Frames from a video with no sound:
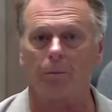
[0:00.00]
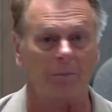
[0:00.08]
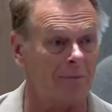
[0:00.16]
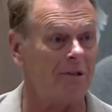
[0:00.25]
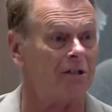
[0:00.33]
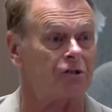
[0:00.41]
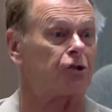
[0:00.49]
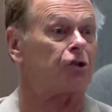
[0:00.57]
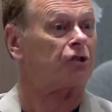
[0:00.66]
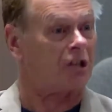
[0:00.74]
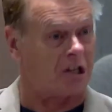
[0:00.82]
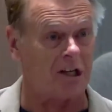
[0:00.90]
Maybe it's
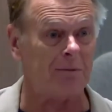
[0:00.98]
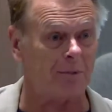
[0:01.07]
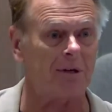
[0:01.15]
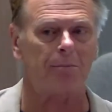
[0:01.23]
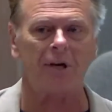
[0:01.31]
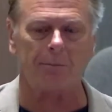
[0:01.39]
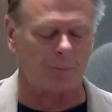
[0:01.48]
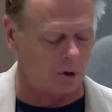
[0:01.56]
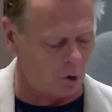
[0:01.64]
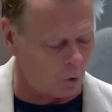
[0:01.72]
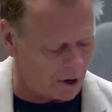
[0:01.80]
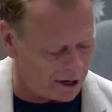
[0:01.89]
just keeping people
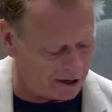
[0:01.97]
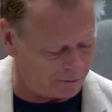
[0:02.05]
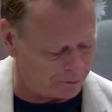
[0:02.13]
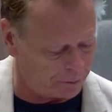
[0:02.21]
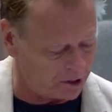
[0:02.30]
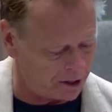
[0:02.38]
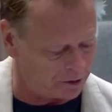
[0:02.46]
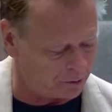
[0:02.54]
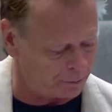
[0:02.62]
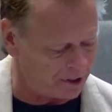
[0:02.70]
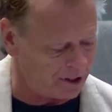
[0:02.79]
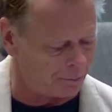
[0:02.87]
away from the other
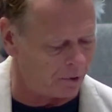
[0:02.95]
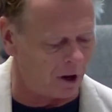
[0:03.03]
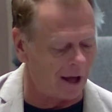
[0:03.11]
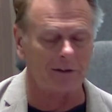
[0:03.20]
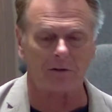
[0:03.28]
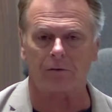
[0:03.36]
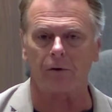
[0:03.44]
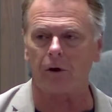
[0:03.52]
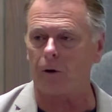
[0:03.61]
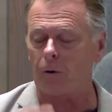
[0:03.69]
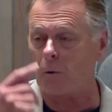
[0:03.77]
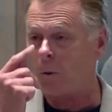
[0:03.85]
people. don't
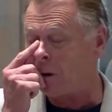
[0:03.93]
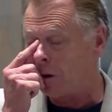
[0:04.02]
know.